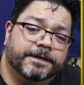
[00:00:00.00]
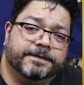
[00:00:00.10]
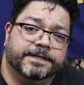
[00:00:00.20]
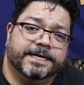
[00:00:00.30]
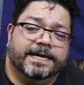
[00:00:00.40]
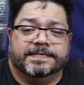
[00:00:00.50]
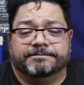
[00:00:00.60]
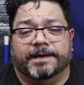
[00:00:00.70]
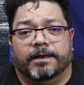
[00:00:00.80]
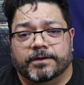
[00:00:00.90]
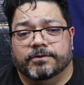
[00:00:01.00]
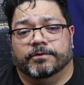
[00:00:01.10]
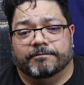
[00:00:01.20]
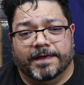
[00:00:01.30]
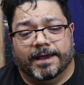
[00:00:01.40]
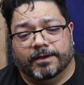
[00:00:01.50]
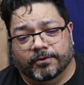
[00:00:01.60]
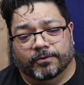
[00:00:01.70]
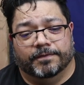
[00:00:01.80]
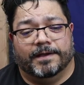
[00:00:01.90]
Today's value of that
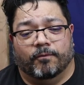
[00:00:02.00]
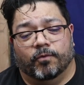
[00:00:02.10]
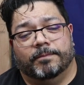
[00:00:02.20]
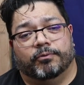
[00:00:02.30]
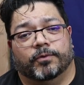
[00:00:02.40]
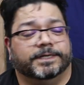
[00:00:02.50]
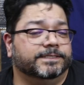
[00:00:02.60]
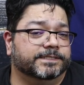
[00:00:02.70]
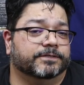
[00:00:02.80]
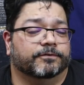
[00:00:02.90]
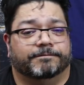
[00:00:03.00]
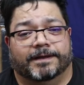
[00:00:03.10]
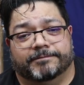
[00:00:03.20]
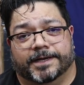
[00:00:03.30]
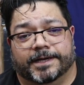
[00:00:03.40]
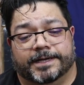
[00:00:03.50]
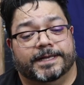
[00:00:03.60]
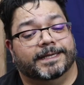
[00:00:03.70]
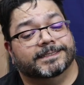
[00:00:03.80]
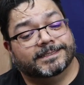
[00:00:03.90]
gold, that 1.059,
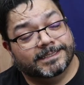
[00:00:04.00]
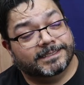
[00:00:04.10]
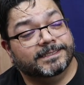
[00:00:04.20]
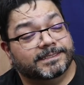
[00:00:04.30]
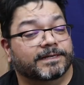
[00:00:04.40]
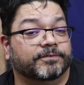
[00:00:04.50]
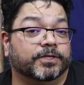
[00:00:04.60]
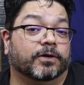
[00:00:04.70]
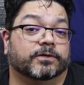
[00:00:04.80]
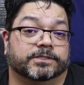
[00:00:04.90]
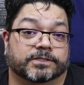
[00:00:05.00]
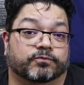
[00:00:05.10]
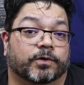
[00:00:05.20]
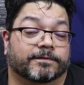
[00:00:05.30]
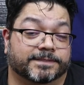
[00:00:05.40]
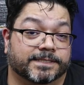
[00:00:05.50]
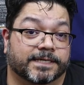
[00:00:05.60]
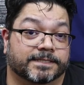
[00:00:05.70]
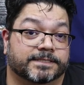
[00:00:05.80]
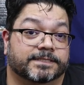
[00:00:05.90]
is
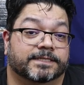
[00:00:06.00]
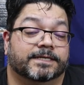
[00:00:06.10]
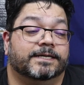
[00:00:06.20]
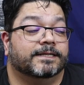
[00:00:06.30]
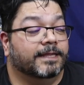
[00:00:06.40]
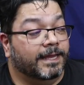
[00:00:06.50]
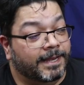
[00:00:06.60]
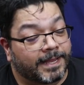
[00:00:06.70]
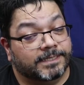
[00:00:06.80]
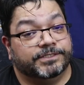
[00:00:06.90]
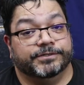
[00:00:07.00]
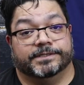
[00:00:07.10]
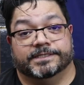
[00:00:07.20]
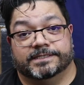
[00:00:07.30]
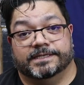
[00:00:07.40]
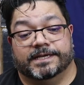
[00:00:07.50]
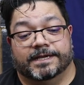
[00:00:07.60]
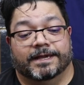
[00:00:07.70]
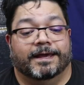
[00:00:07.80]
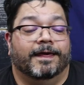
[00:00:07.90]
$67.12. And as you can
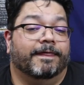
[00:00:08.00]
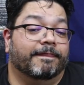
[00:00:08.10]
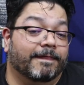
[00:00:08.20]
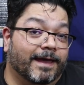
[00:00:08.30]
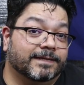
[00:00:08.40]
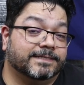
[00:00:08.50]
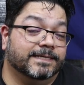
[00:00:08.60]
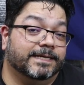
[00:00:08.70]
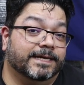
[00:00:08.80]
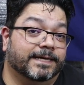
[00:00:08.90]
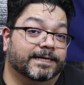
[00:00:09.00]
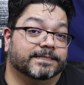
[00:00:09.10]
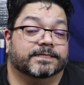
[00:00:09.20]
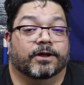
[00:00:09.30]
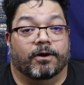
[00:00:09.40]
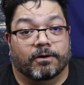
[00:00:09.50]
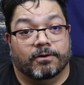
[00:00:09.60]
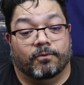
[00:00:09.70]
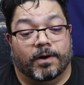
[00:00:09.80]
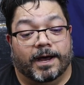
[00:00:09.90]
see, that's going to get us an
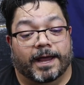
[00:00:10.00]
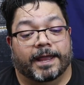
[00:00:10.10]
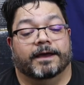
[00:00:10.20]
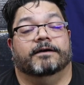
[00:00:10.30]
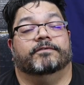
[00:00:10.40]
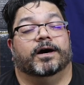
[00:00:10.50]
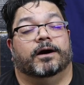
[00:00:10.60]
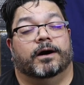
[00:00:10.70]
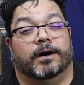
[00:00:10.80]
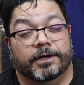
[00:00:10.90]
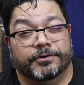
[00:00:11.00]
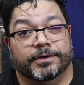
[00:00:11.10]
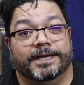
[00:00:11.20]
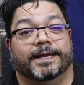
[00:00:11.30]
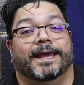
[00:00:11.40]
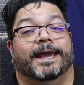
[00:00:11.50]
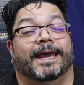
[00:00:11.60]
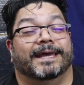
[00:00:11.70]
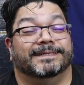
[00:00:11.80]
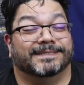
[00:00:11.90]
ROI of
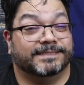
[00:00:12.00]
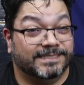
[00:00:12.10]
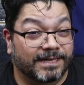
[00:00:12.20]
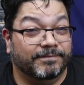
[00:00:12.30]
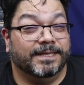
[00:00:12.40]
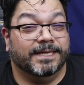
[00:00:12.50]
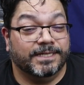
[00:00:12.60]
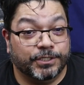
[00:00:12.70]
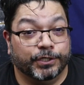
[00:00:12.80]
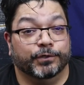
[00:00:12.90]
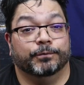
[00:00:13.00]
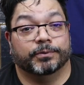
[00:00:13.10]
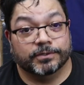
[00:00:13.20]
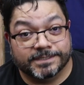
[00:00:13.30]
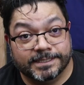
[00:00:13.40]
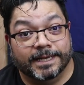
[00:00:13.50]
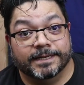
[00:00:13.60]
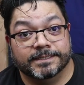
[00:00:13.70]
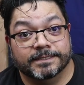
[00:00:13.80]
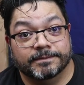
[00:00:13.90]
172%.